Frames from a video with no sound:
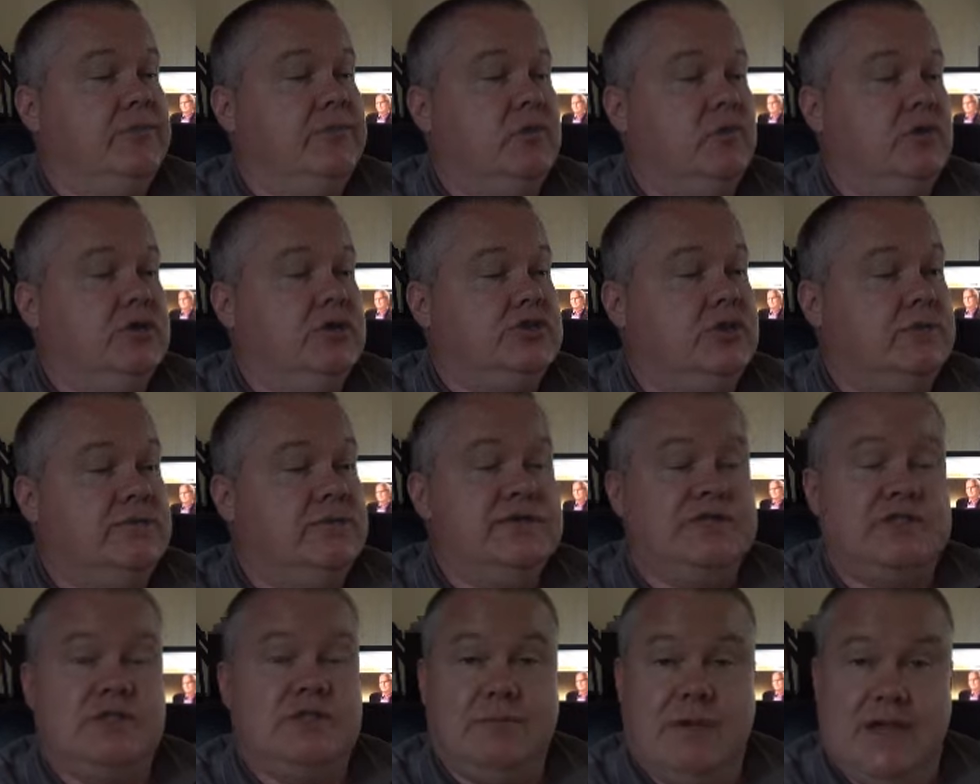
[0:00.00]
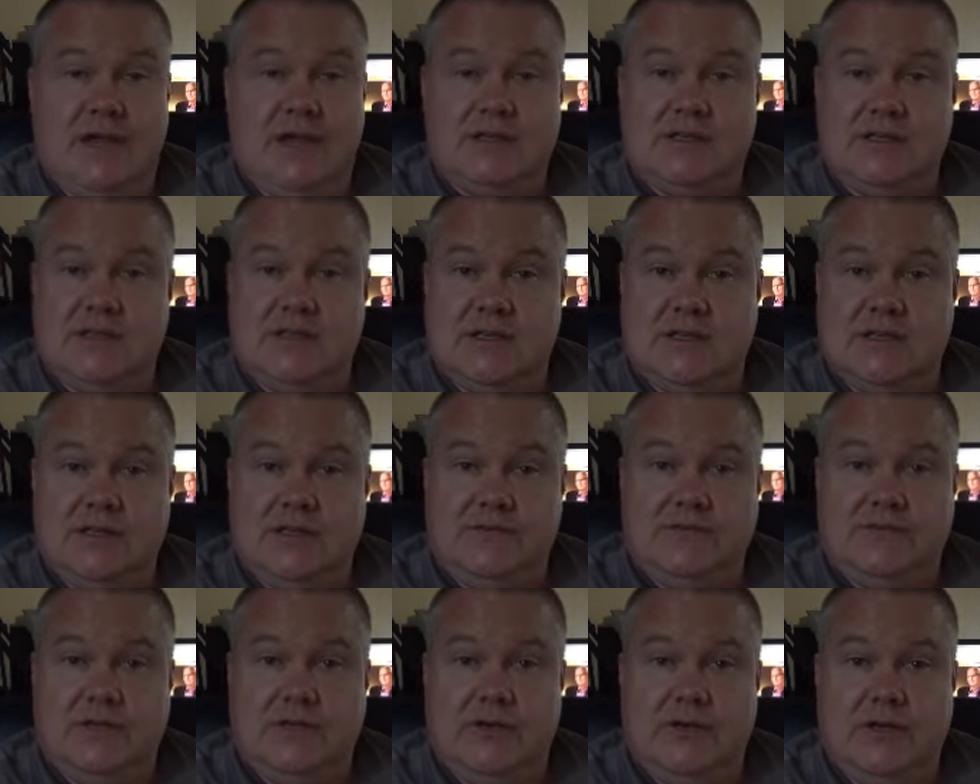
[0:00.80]
which obviously makes the cell
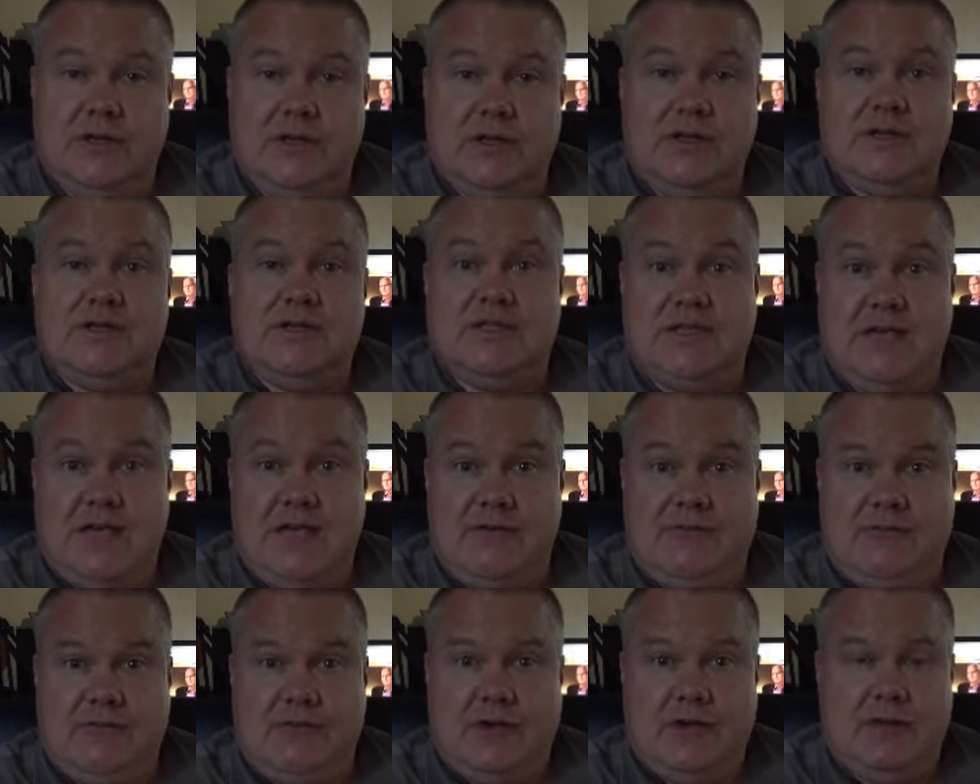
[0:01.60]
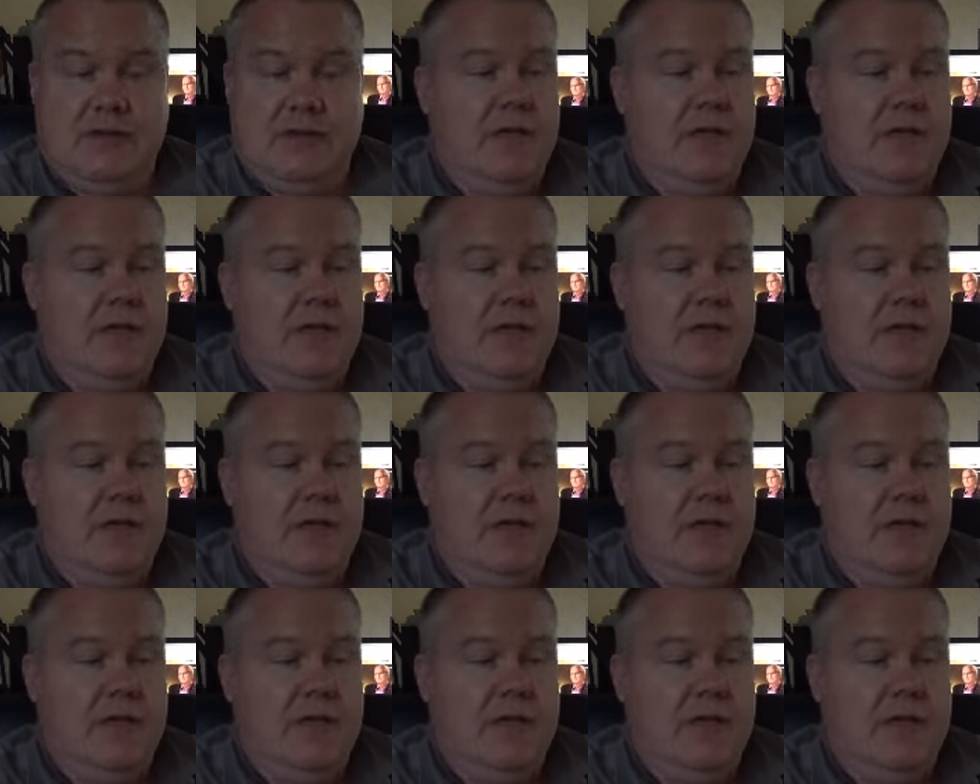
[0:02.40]
phone safer,